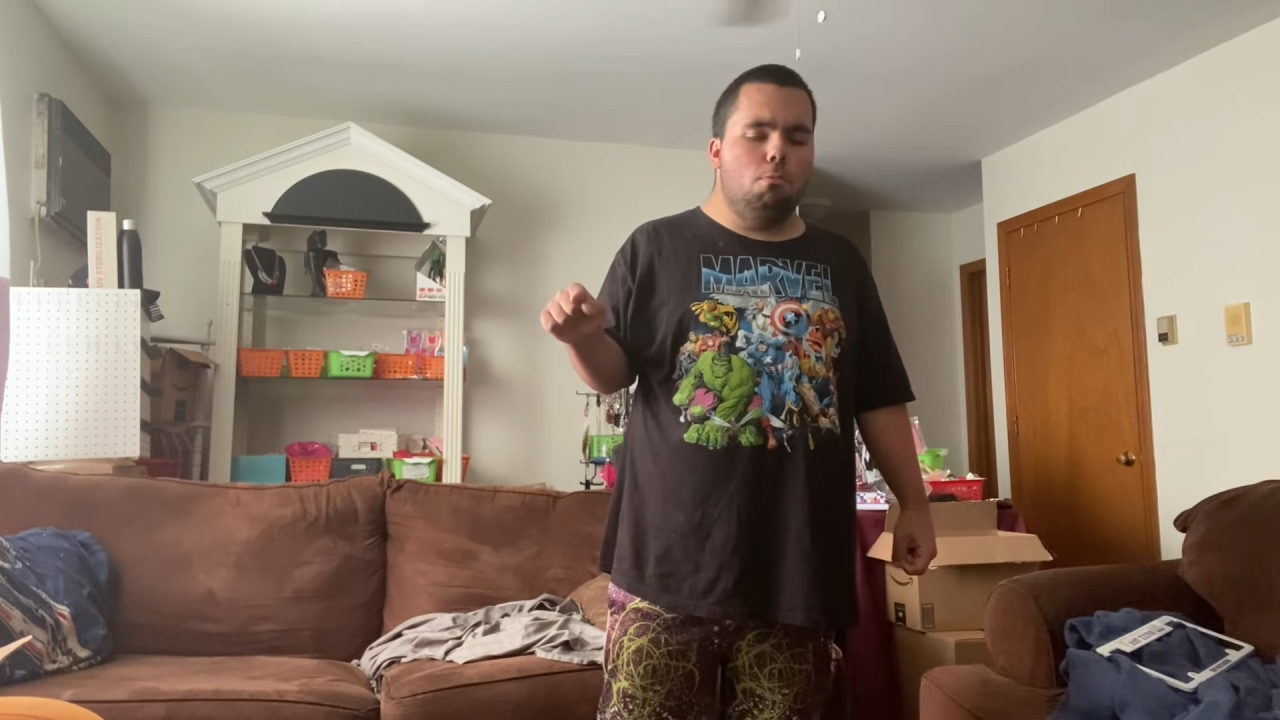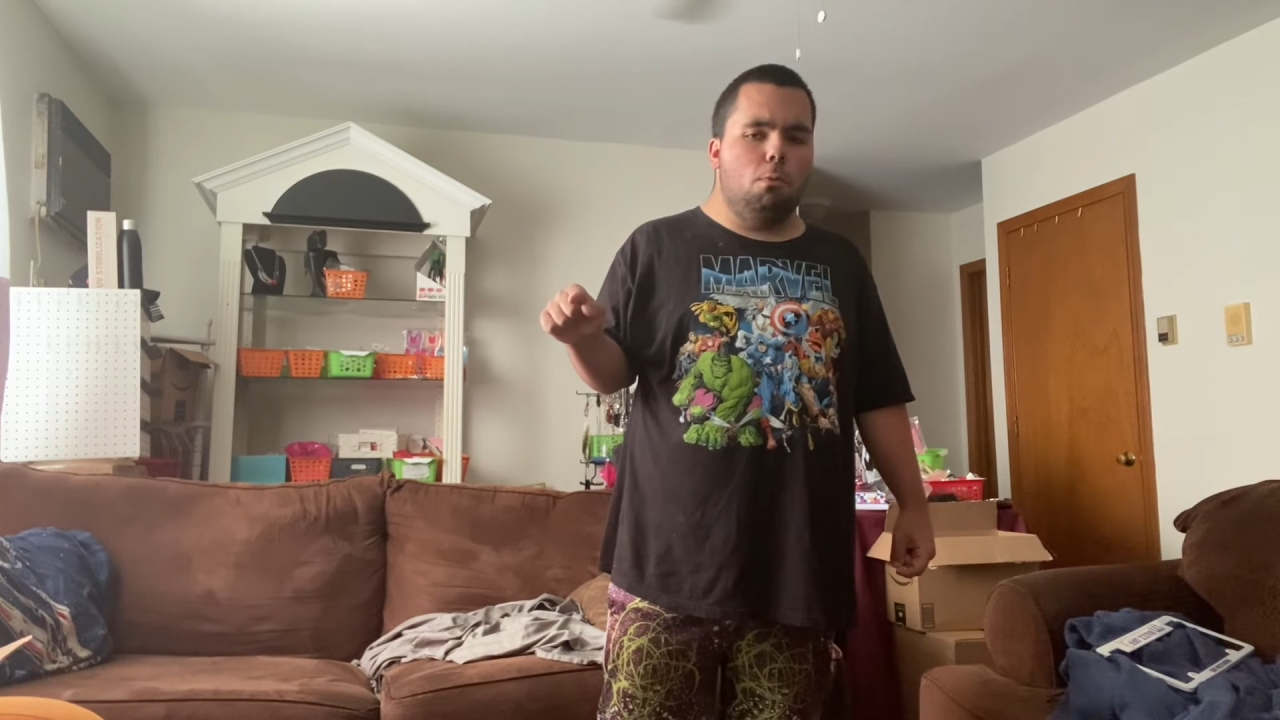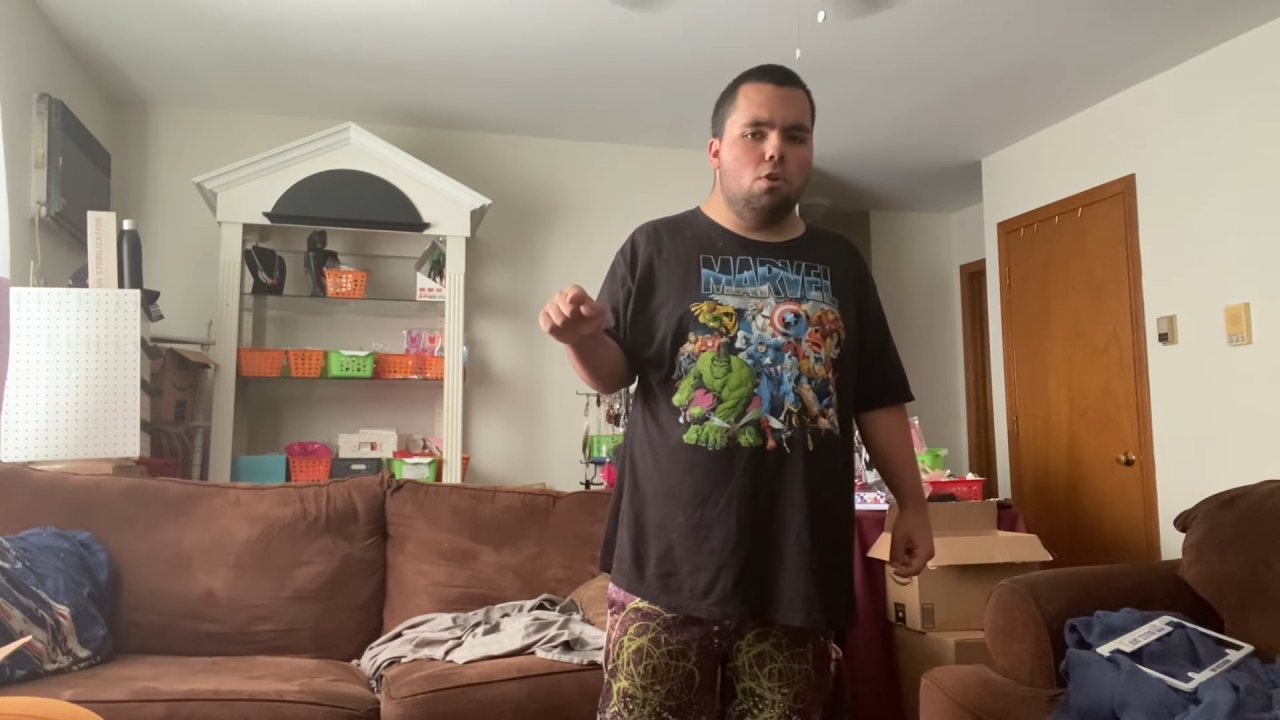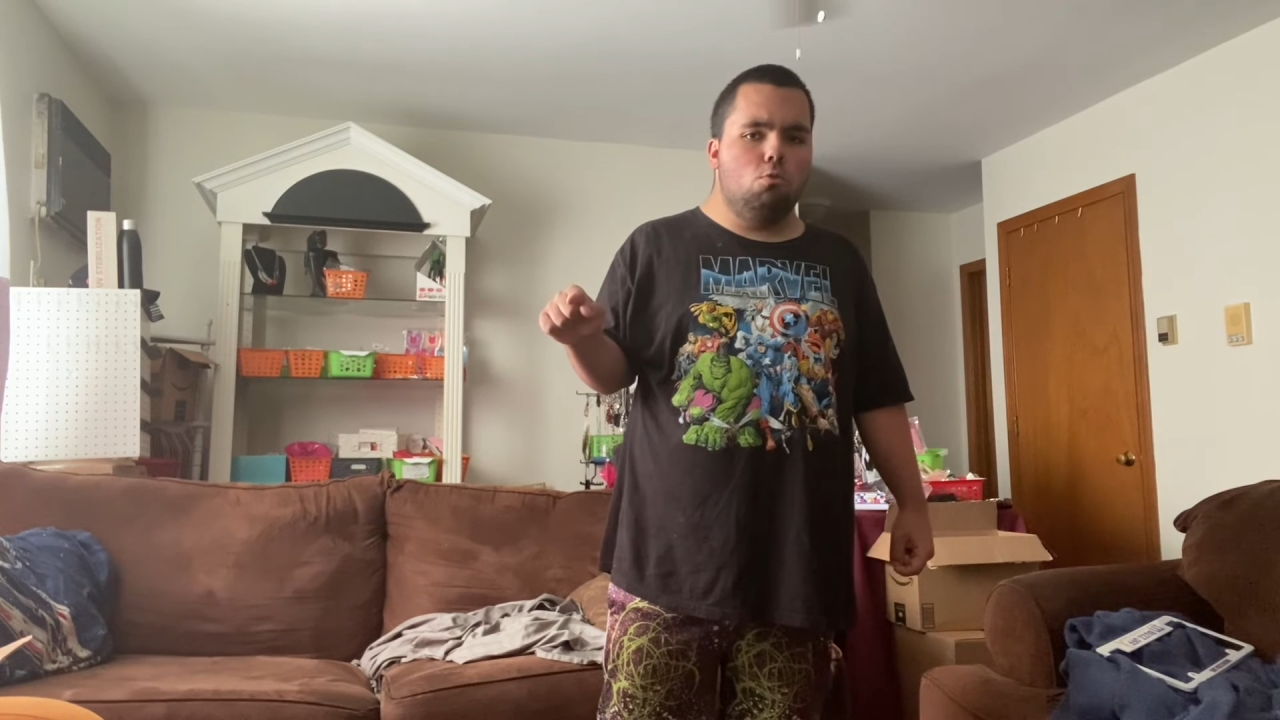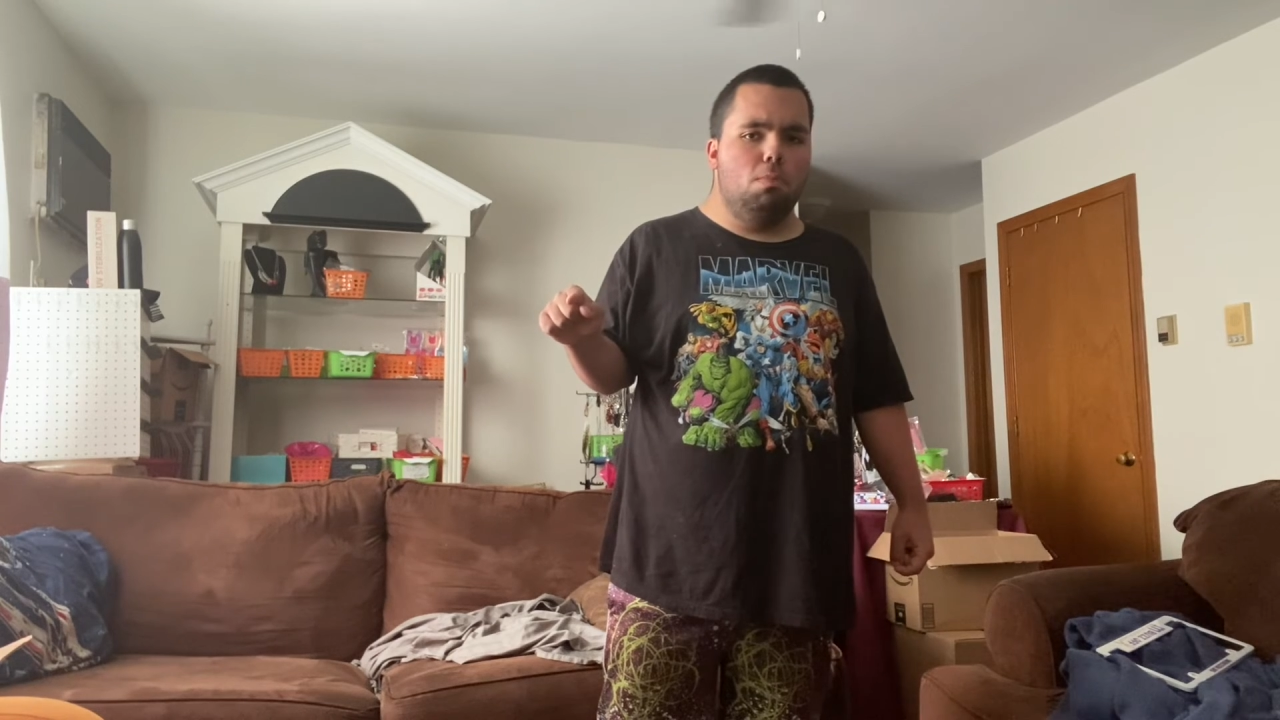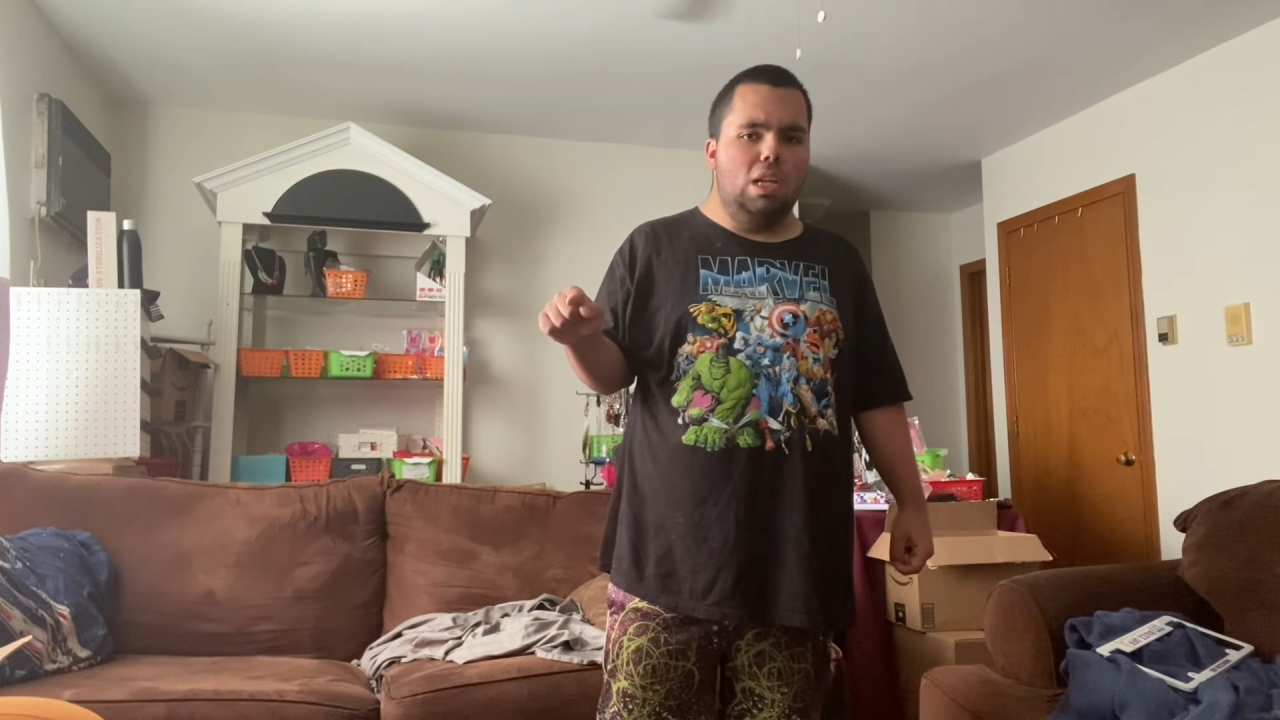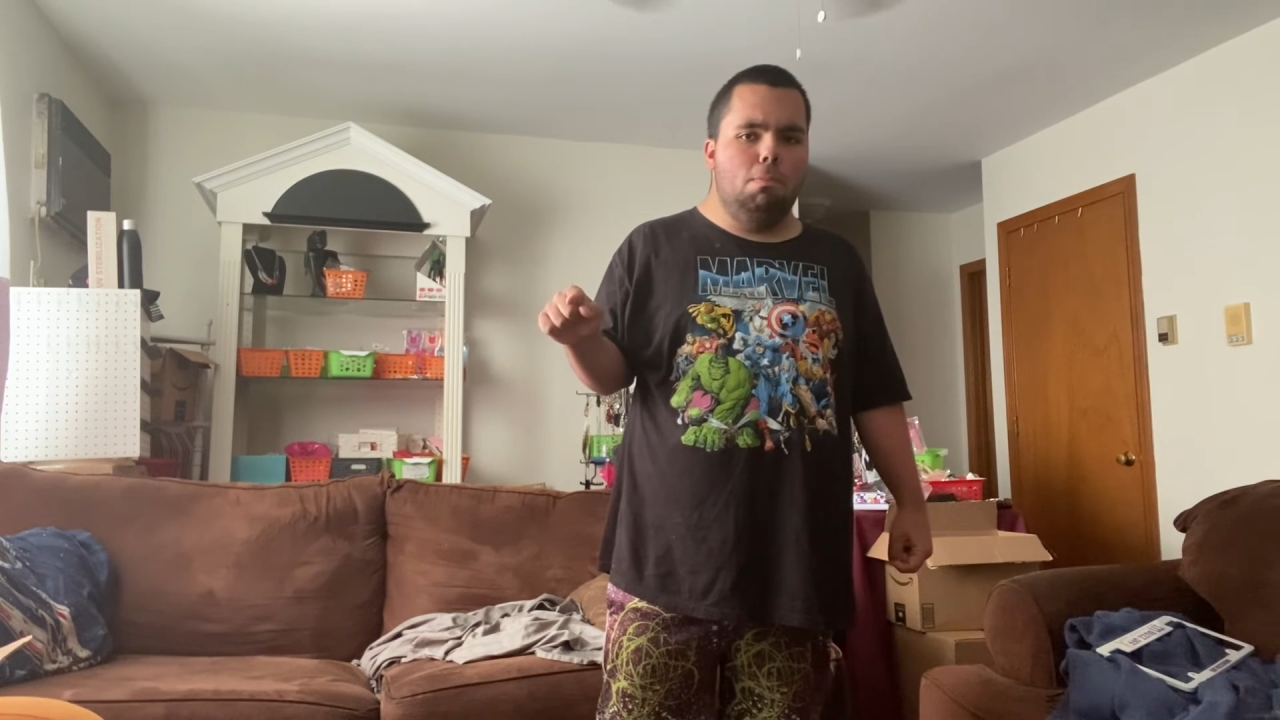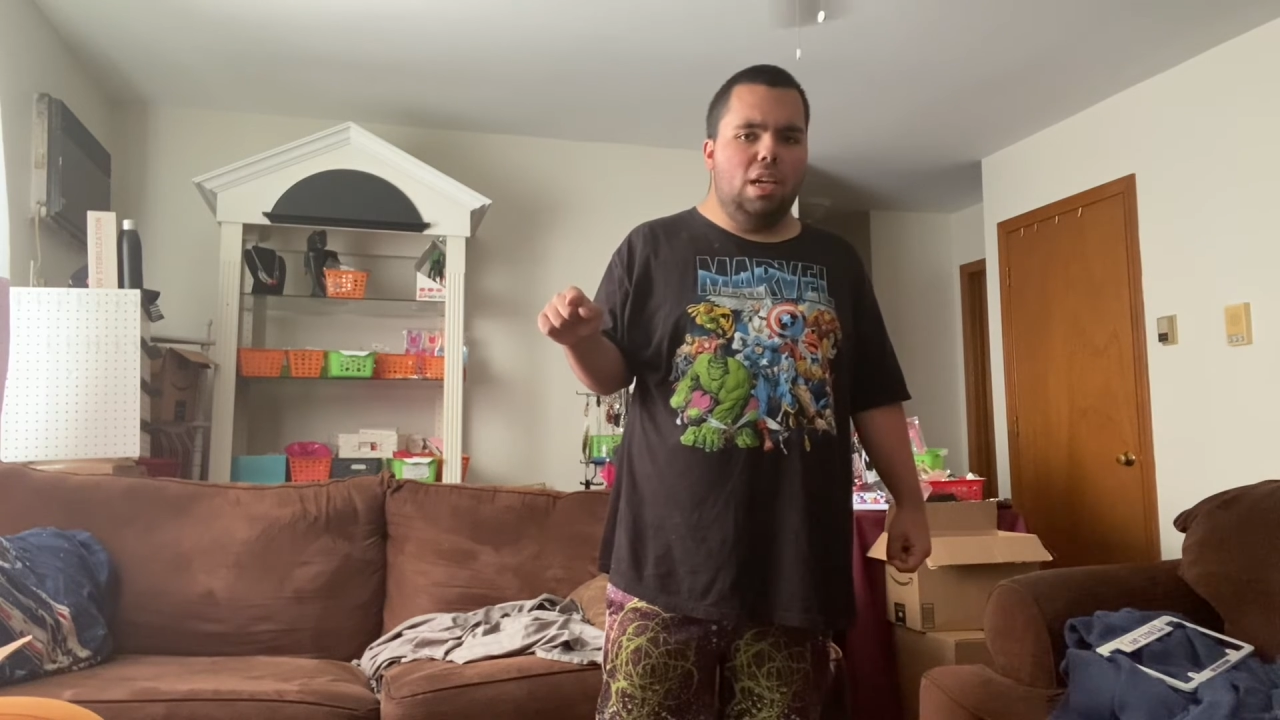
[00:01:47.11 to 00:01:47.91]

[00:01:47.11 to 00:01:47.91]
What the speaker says: Fresbeat